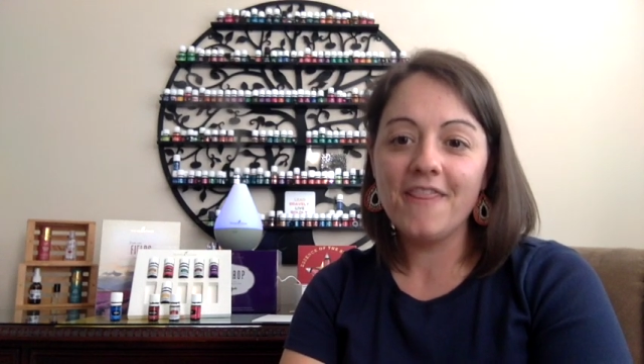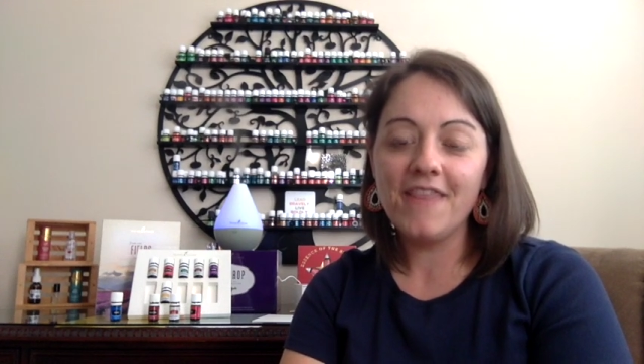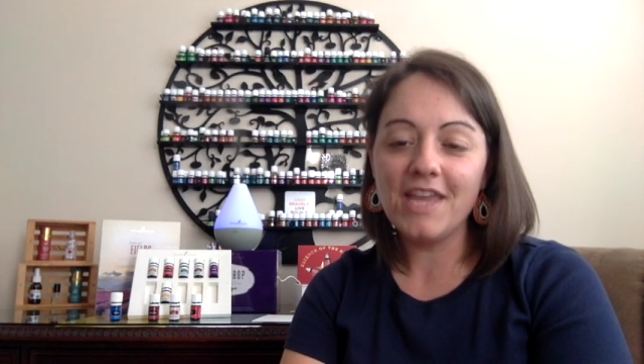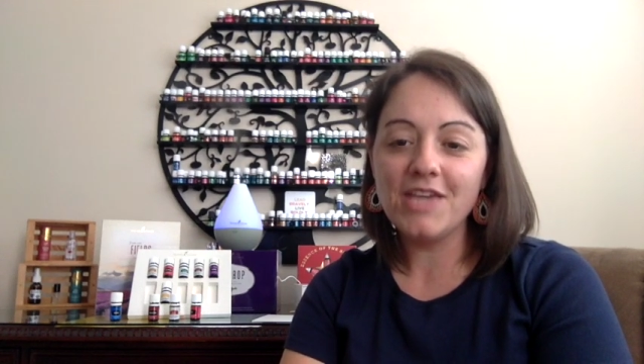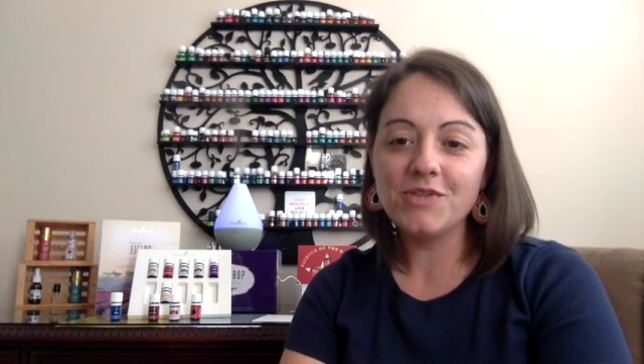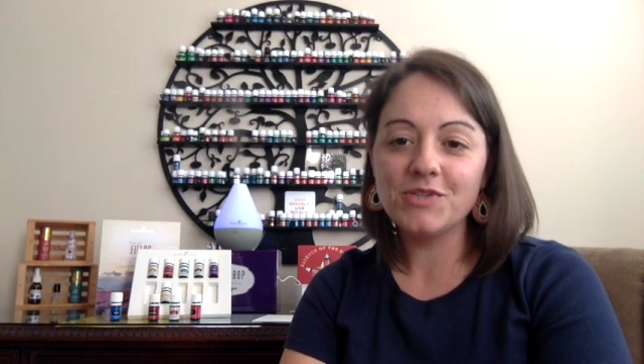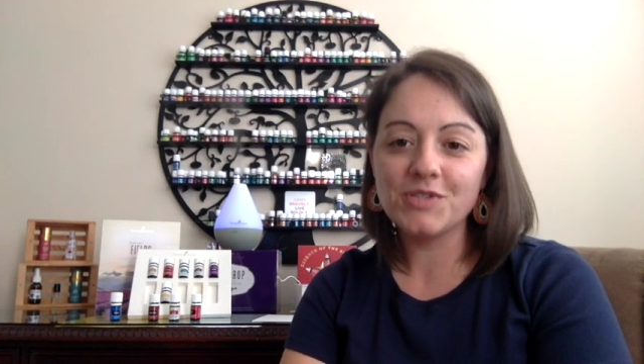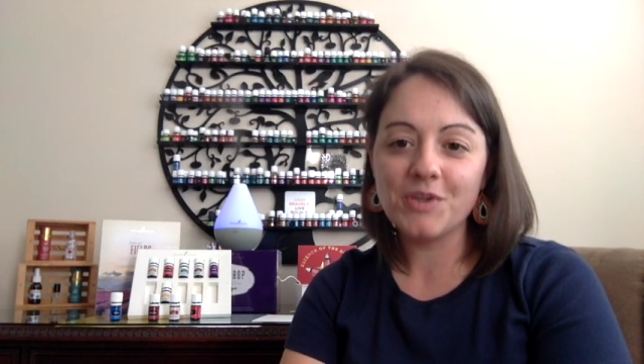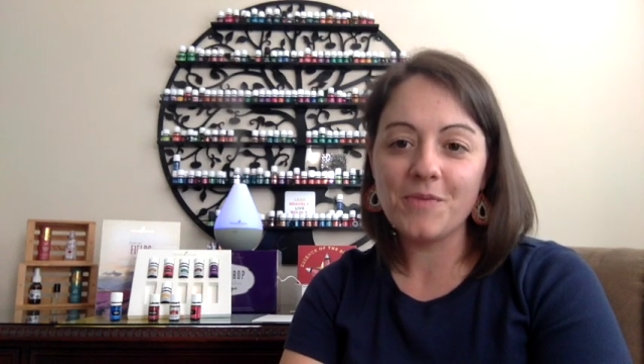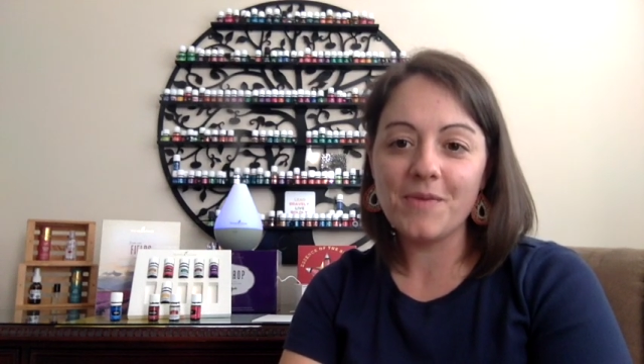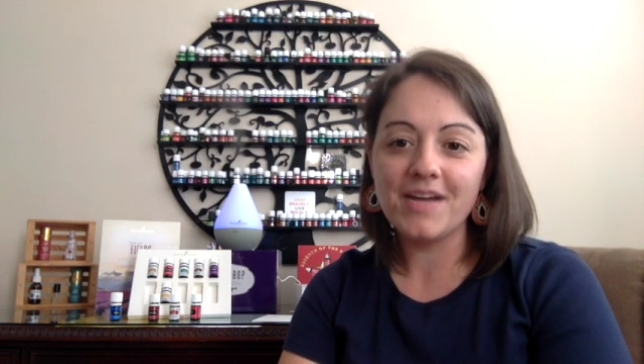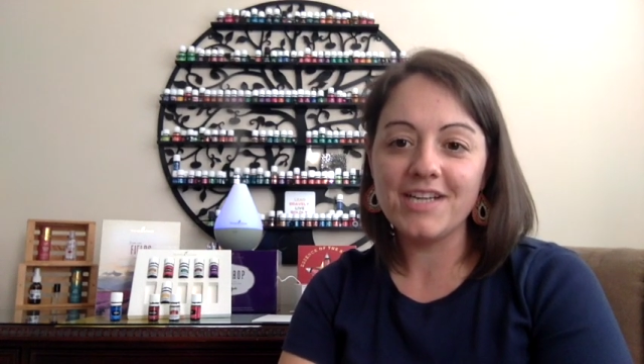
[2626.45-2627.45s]
Thank you so
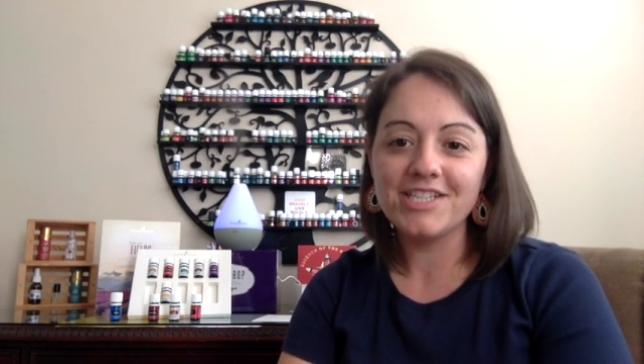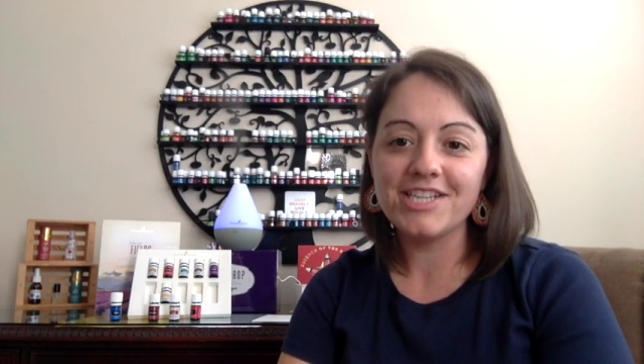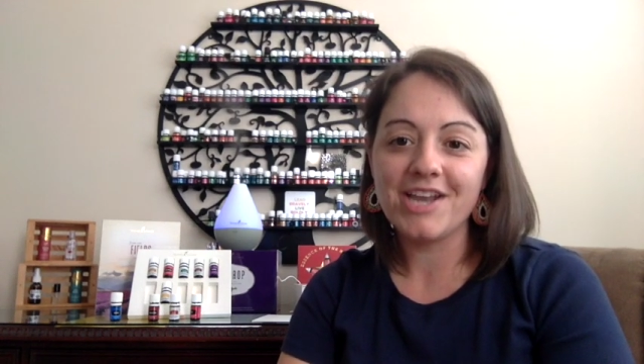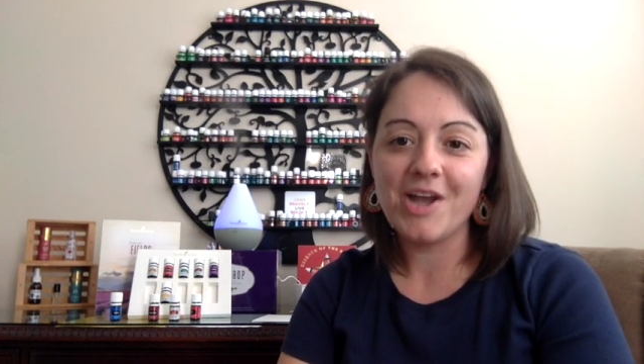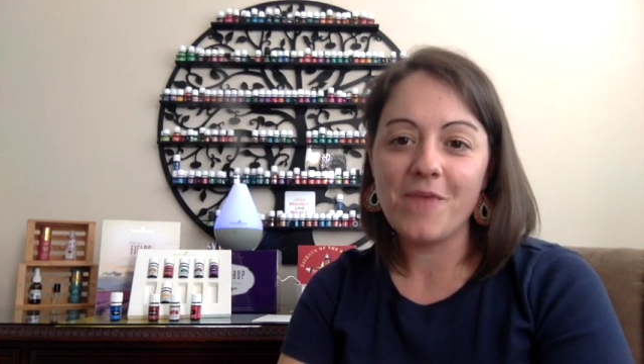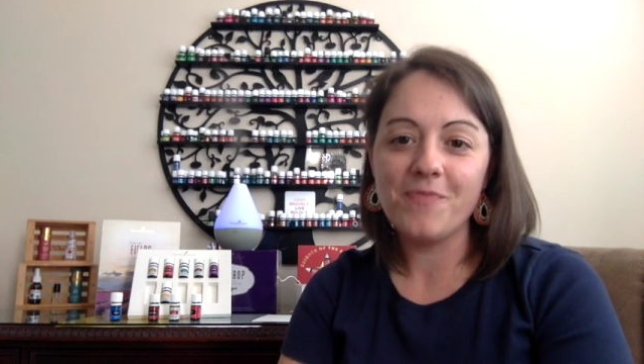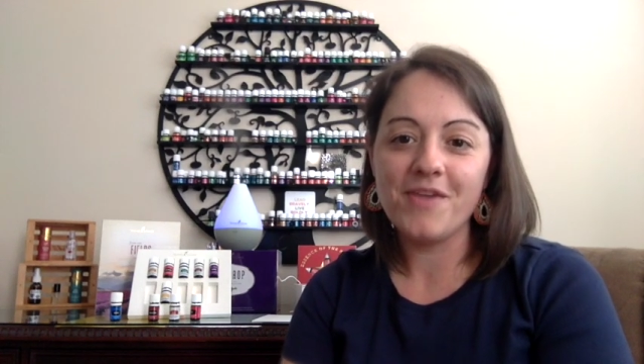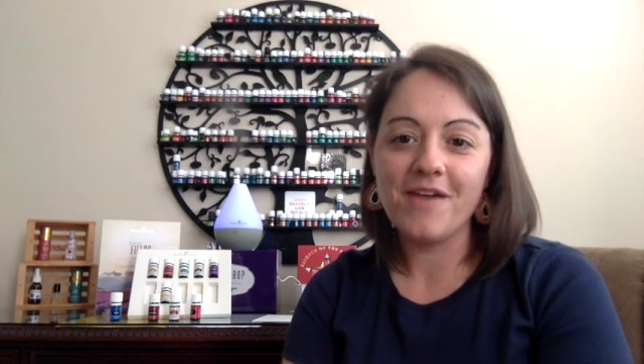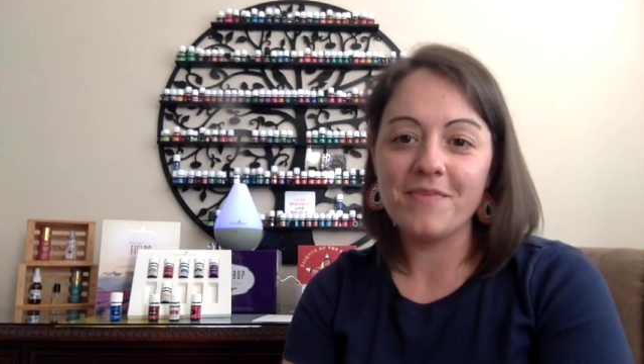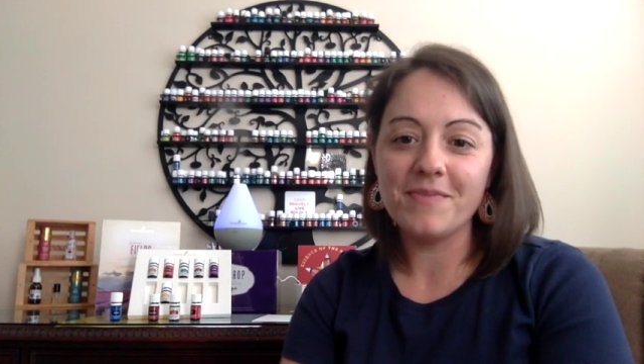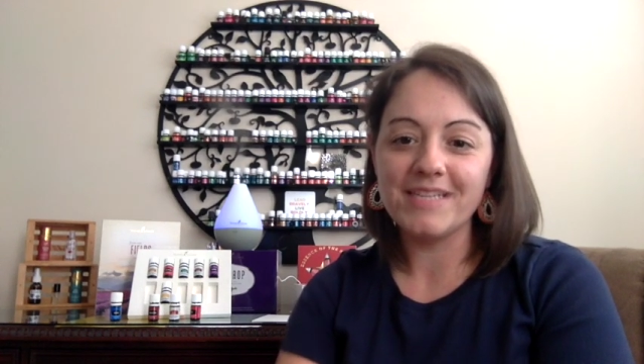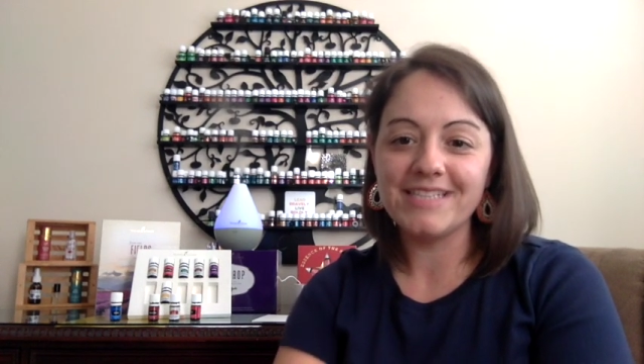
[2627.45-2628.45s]
much, and I hope you have
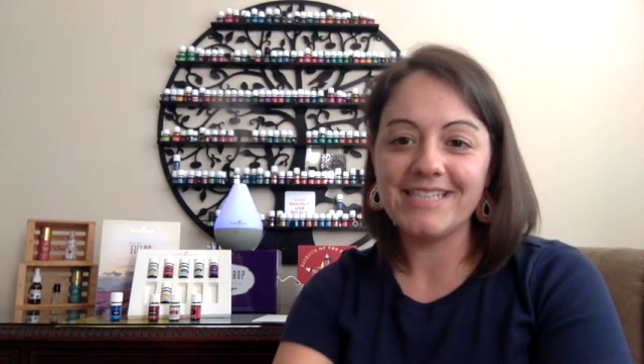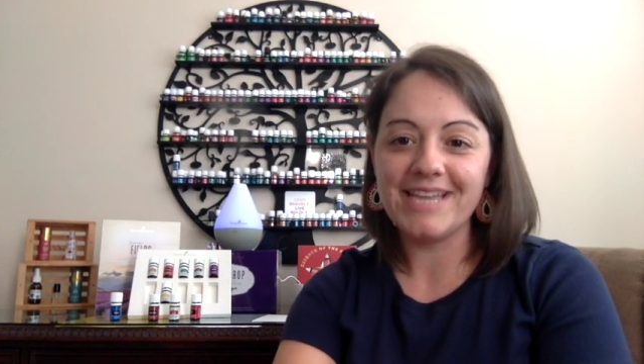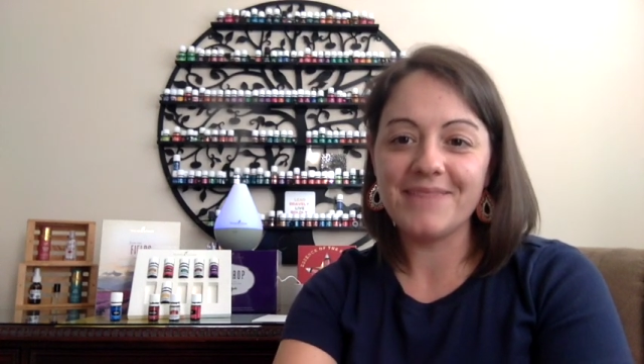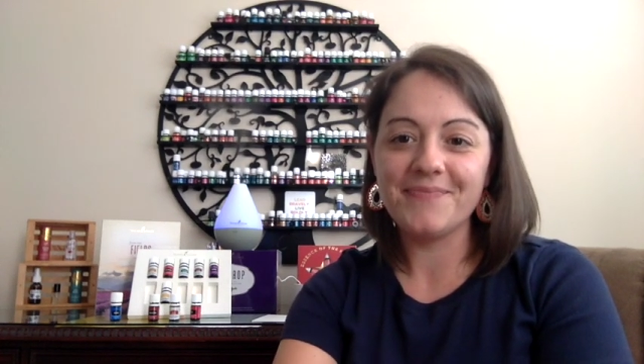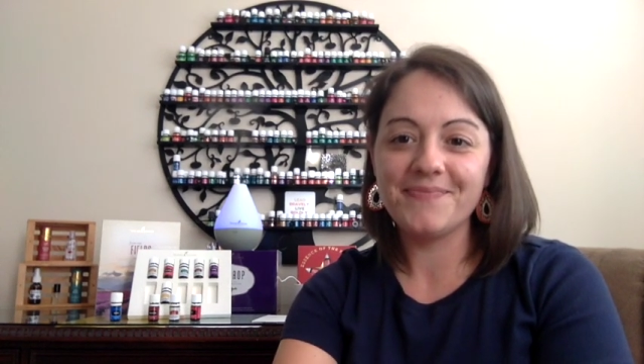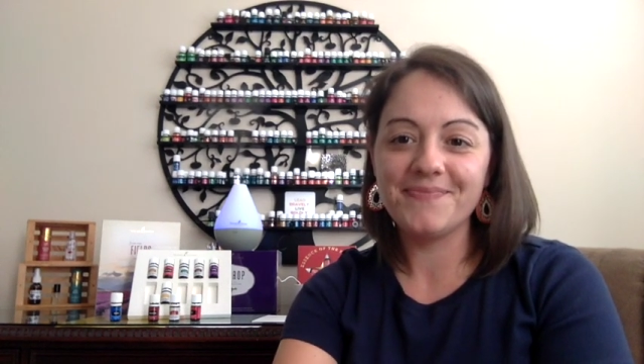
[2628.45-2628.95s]
a blessed day.